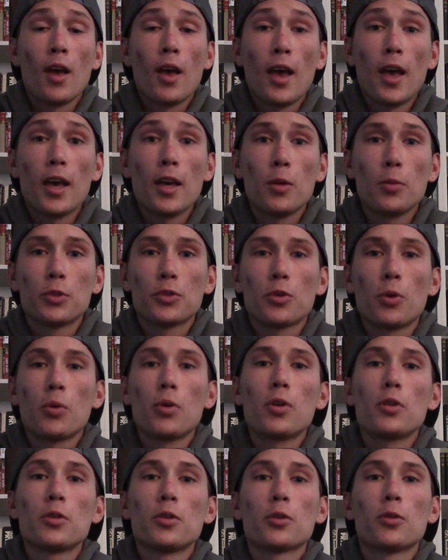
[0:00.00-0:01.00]
Hey, what's going
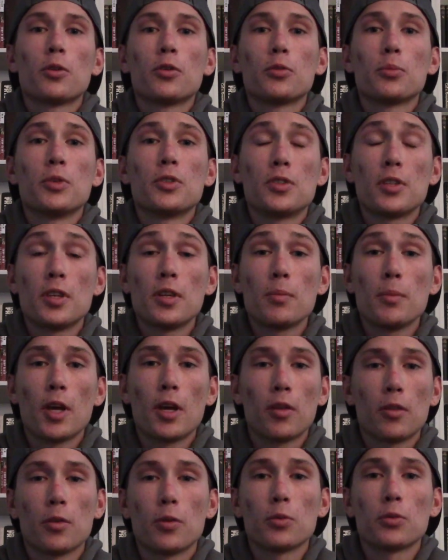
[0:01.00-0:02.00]
on, Your Charisma team?
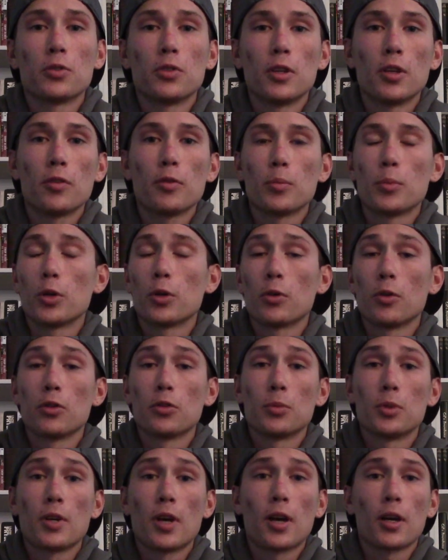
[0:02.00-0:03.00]
Nathan Olson here from
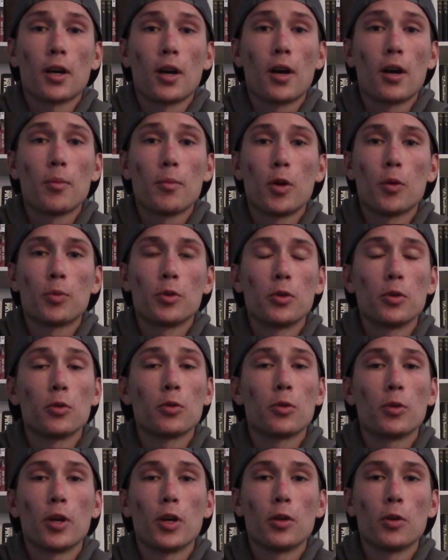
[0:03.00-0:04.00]
YourCharisma.com, helping you
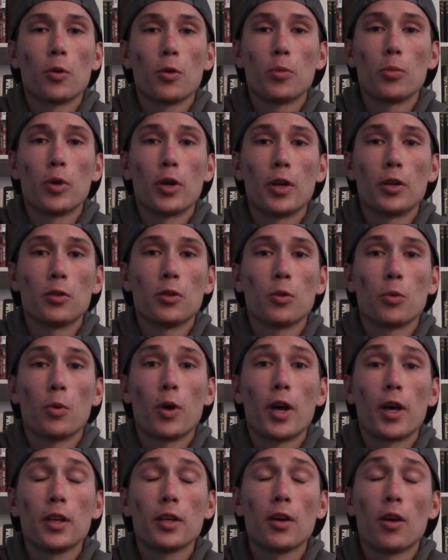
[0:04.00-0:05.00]
create your brand your
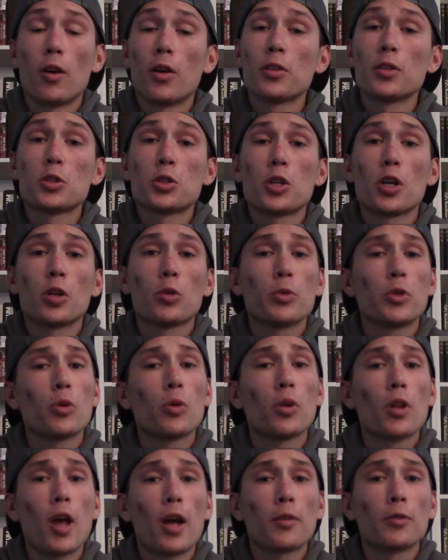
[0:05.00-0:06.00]
way. On this channel, we do
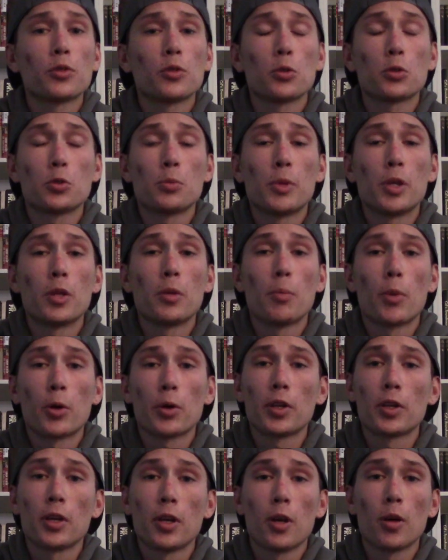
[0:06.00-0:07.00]
a lot of social media
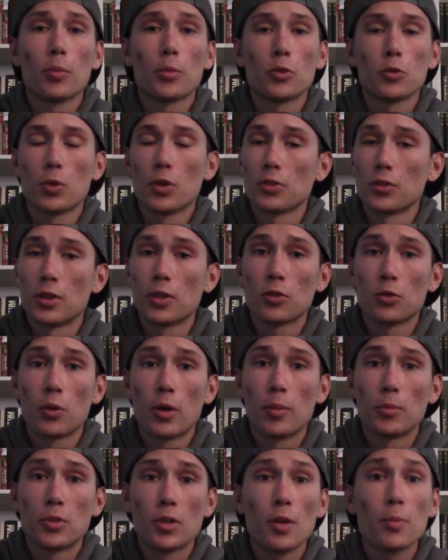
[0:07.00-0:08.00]
marketing help as well as
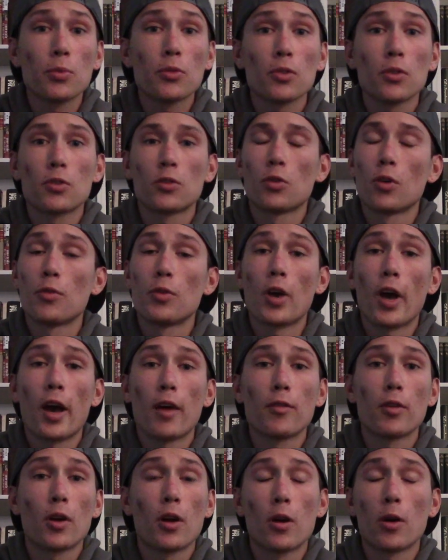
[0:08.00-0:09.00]
Instagram tips. So if you
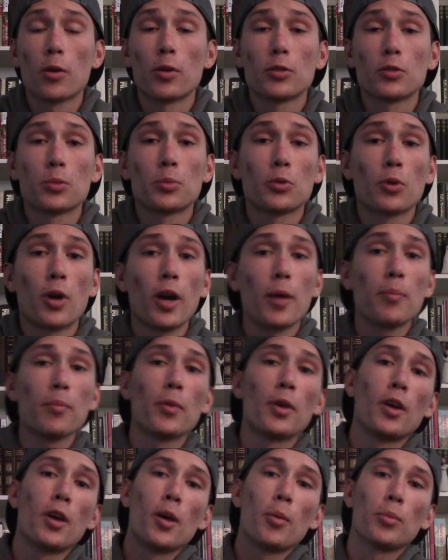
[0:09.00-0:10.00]
haven't already subscribed,
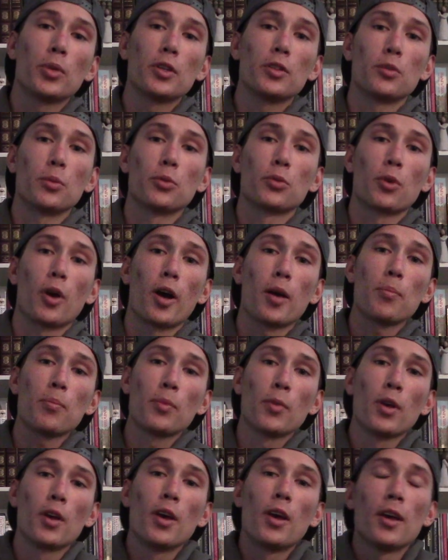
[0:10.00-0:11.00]
please subscribe.
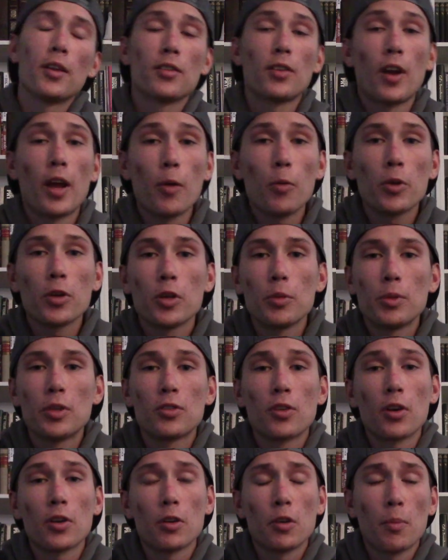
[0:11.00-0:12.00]
Today, we're going to be
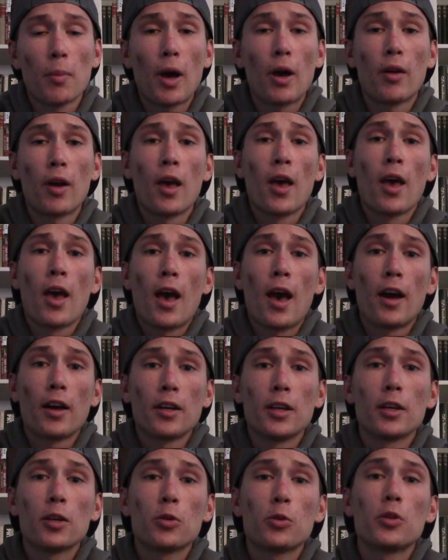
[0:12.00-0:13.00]
talking about how to
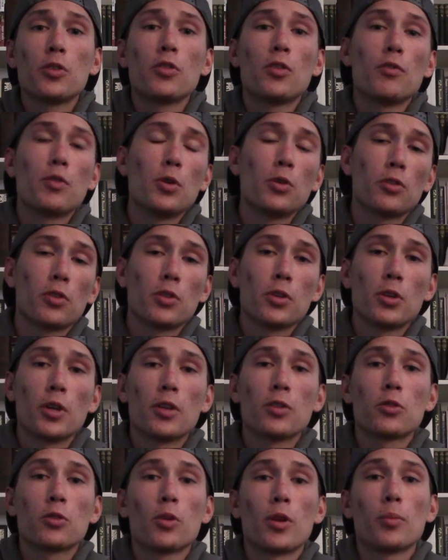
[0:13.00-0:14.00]
increase the views on your
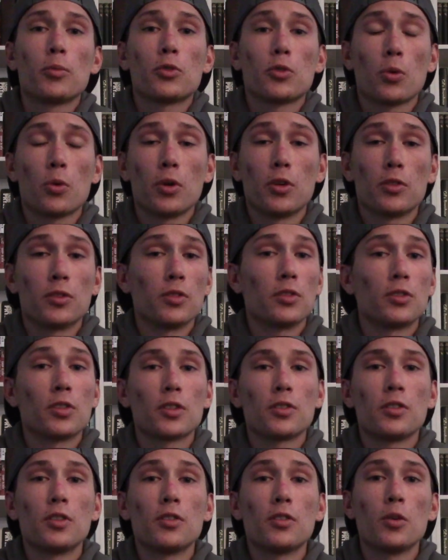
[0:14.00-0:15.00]
Instagram stories in
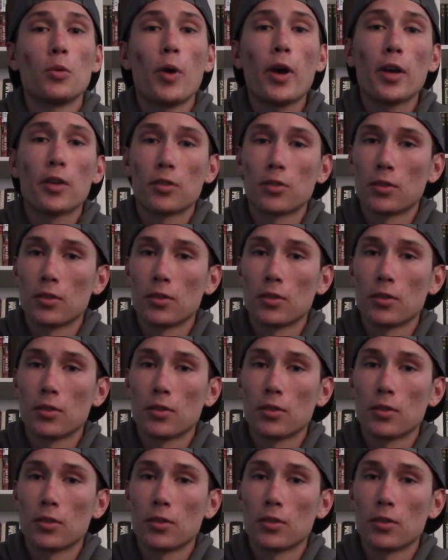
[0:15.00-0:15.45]
6 easy ways.